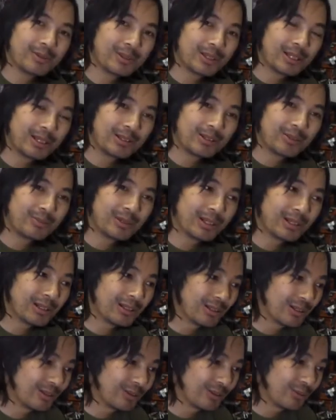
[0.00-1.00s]
was Hades
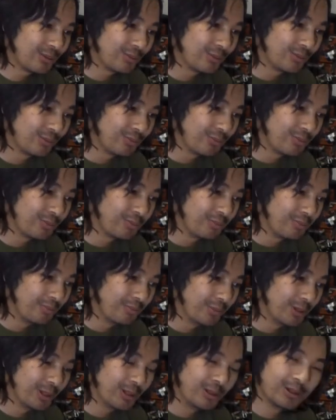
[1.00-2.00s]
Omega's
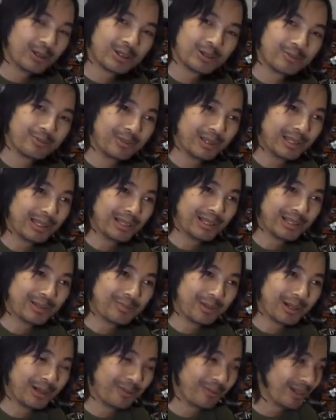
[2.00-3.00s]
little like, big
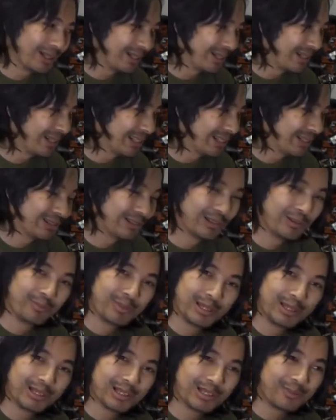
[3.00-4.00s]
experiment, I guess. It was a
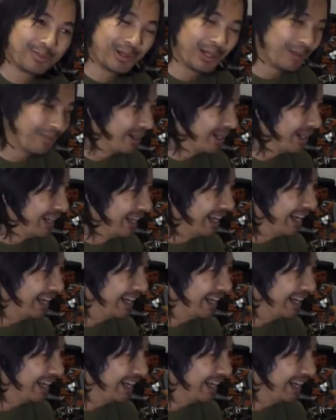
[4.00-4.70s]
big experiment